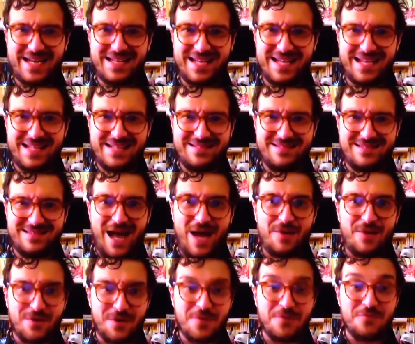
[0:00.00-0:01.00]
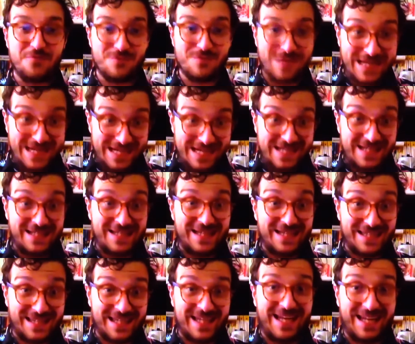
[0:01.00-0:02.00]
And now they're really
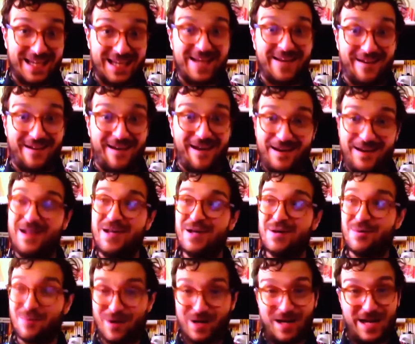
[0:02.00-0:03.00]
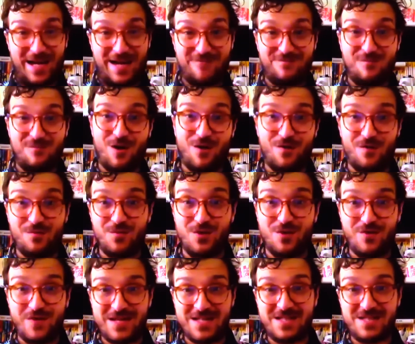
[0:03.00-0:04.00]
leaning in on, we're going to have Marvel
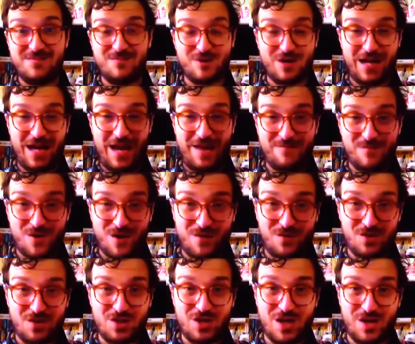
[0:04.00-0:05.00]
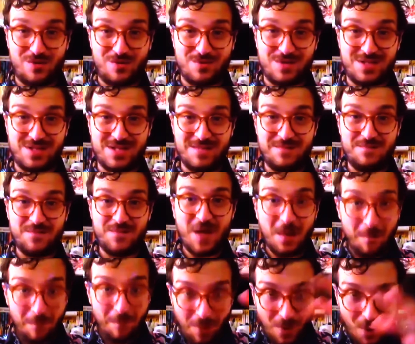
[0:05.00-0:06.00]
movies, we're going to have Marvel shows.
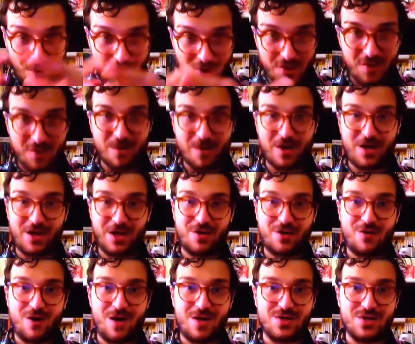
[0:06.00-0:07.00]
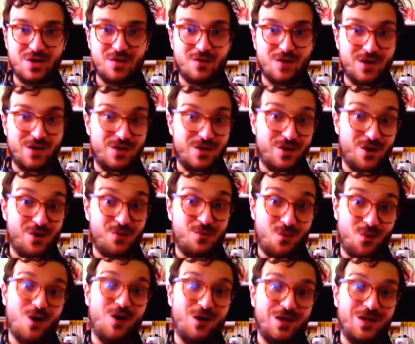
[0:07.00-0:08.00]
Both of them are going to cross over in their own
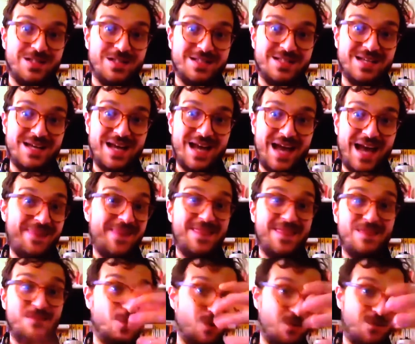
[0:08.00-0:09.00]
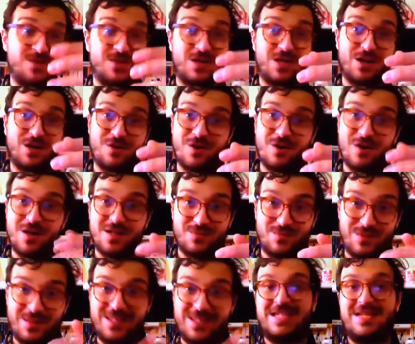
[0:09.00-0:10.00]
worlds, and then the movies are going to cross
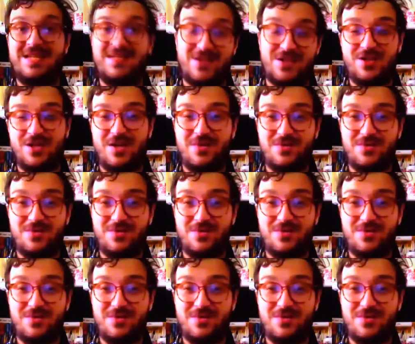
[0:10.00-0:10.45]
with the TV shows.